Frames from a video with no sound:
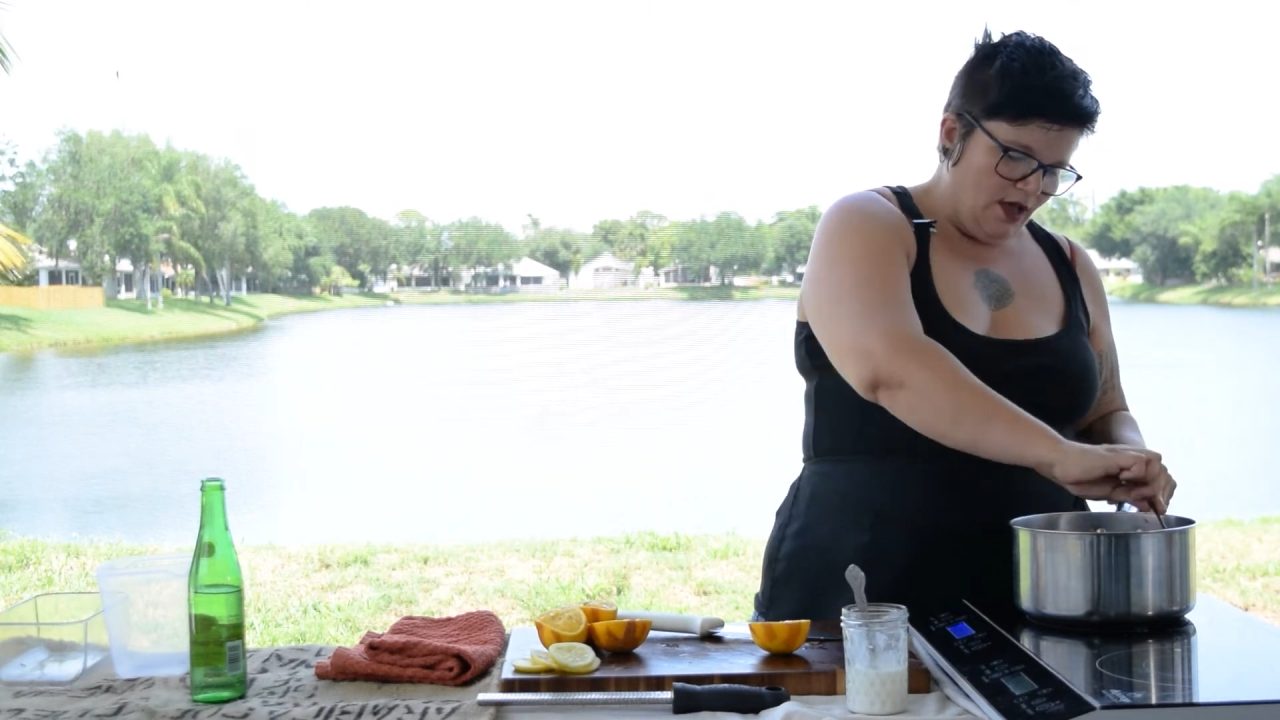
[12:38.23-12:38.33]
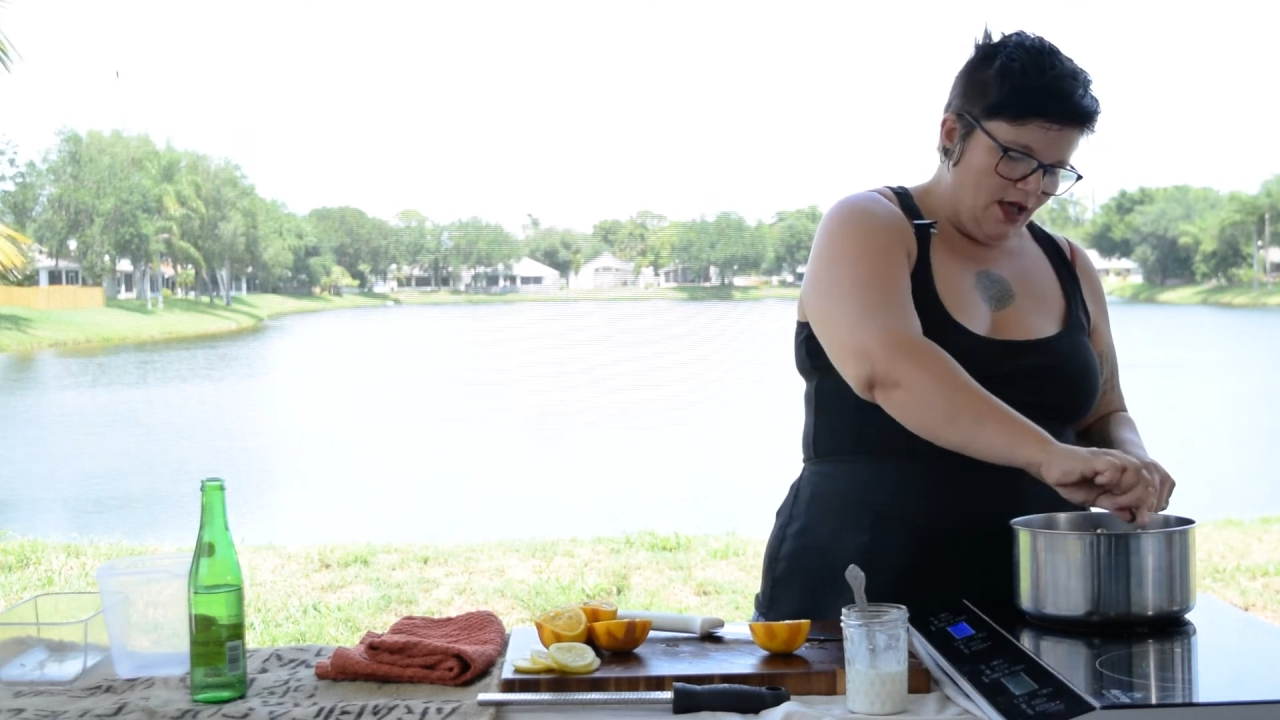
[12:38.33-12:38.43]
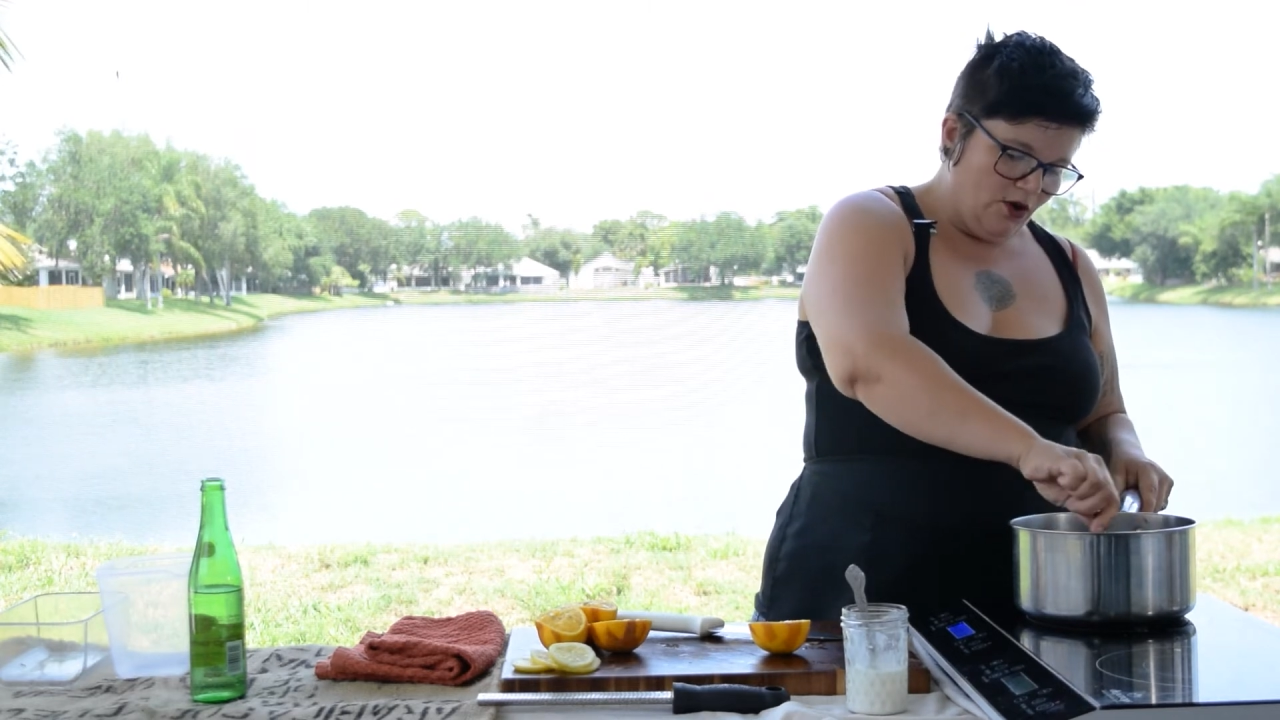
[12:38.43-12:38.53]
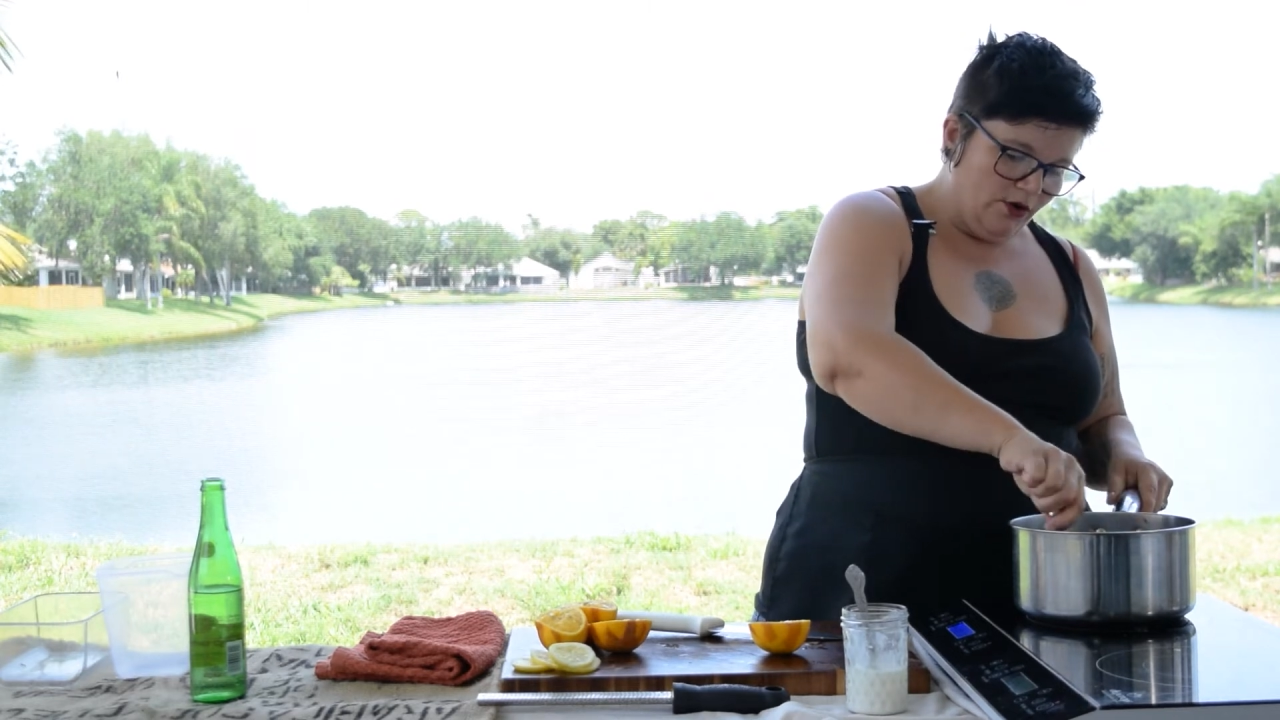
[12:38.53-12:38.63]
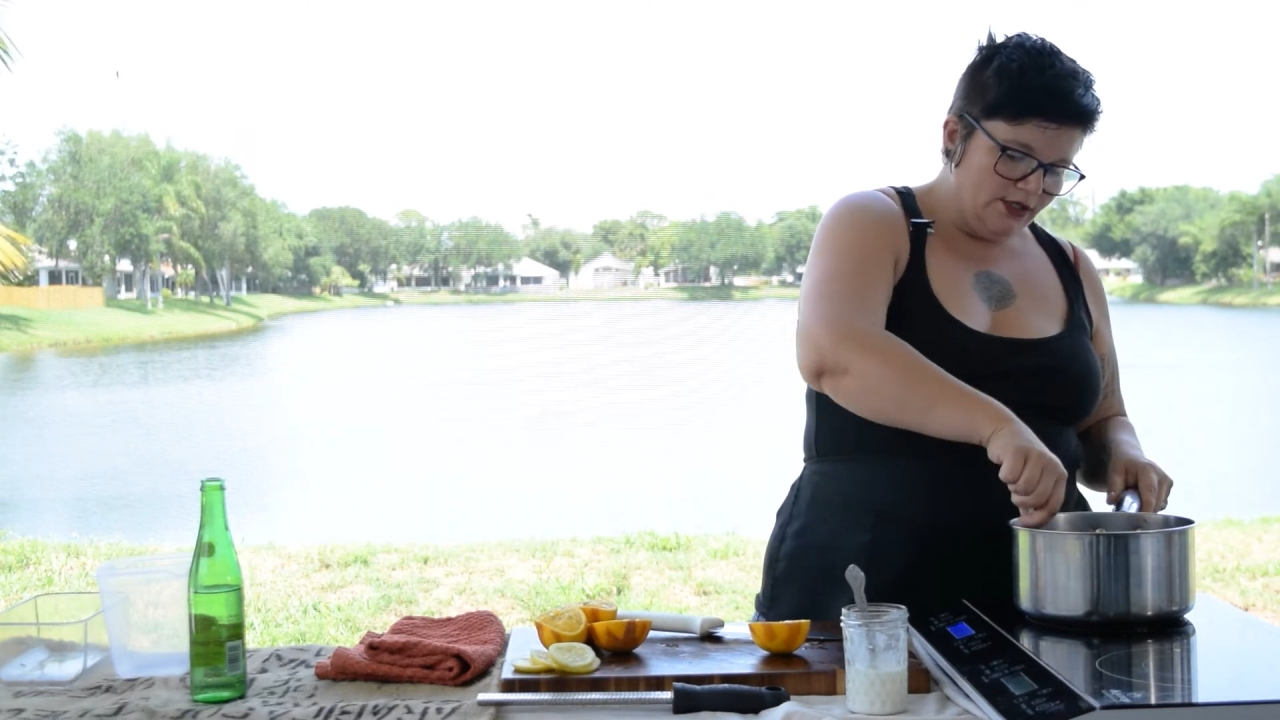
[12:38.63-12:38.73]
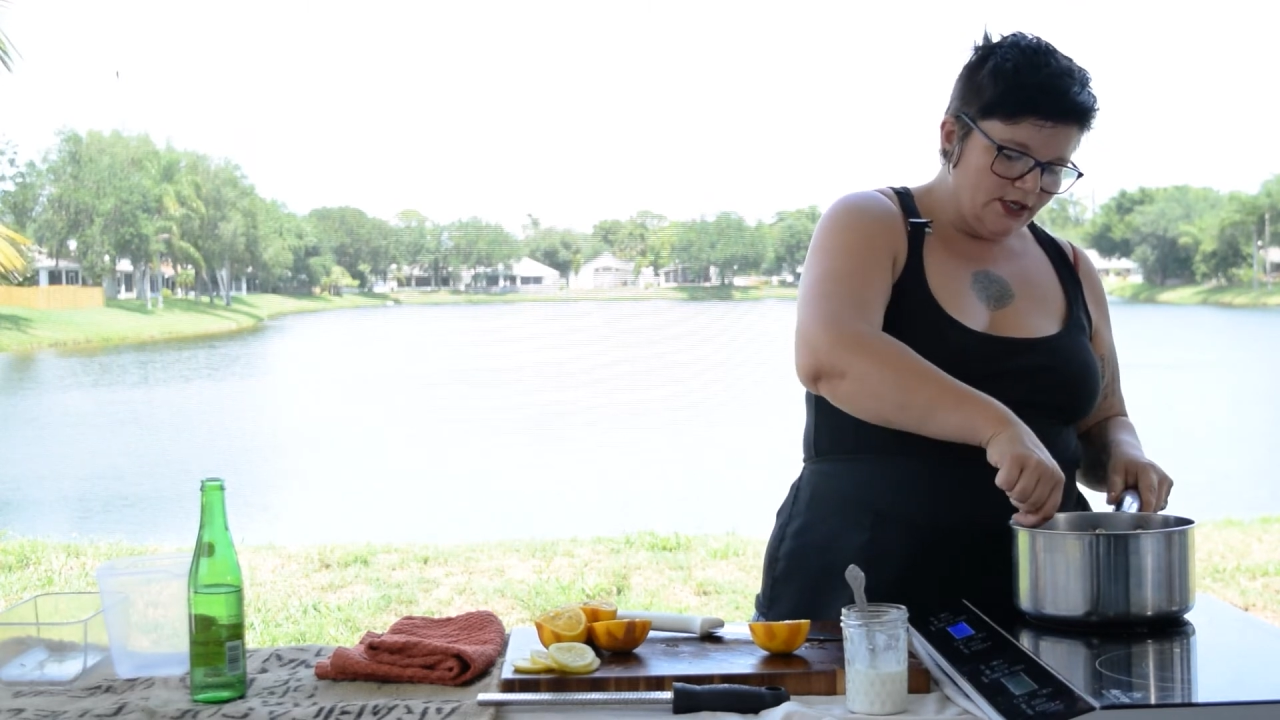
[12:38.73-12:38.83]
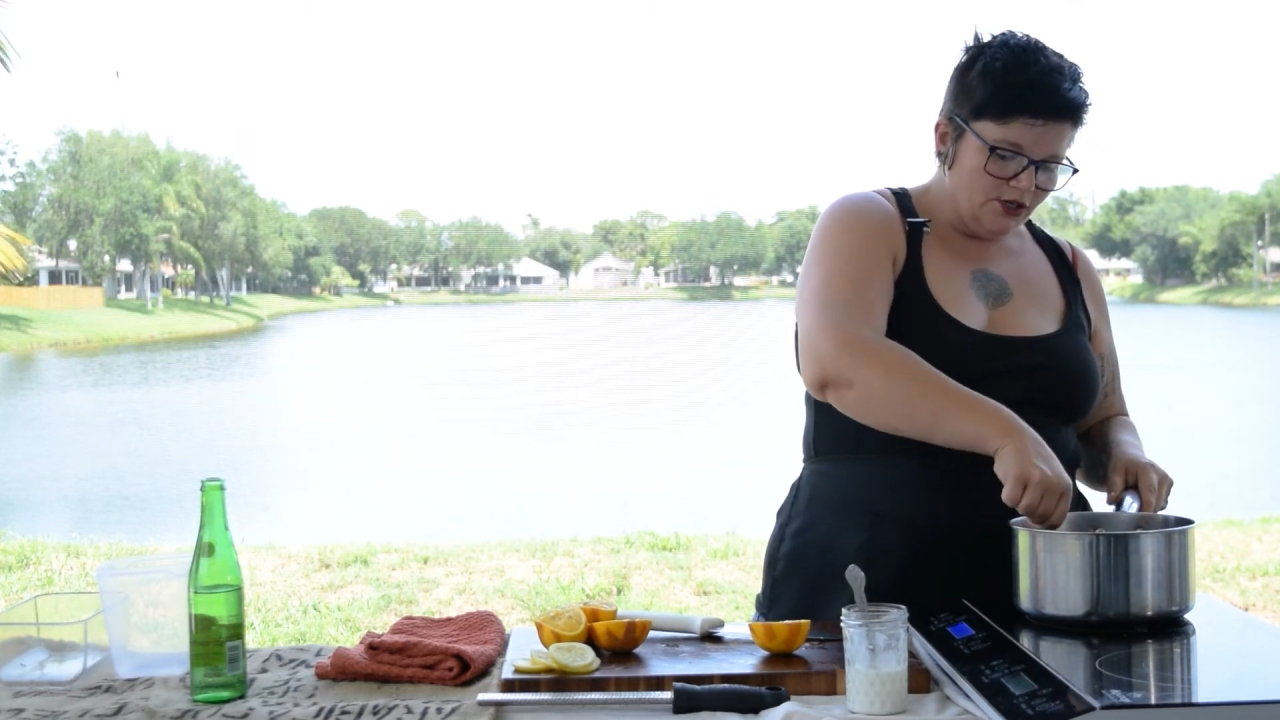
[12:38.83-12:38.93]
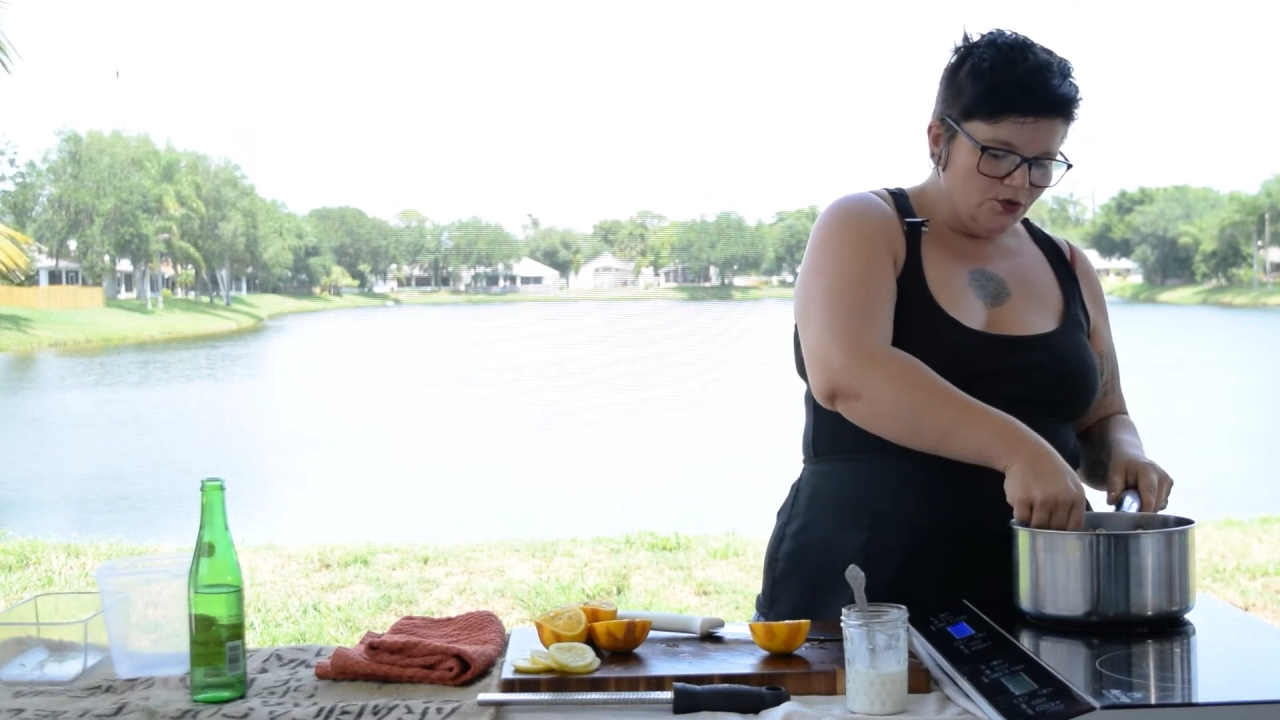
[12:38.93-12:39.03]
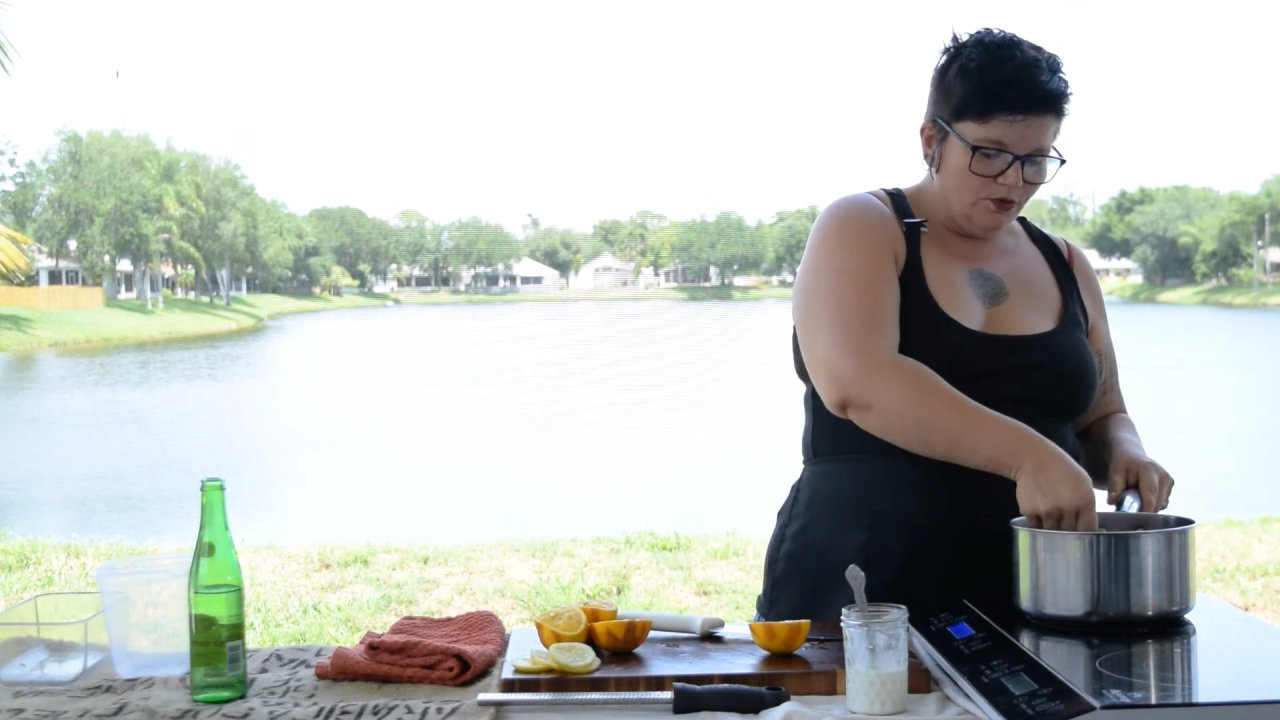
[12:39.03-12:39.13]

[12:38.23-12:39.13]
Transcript: Cornstarch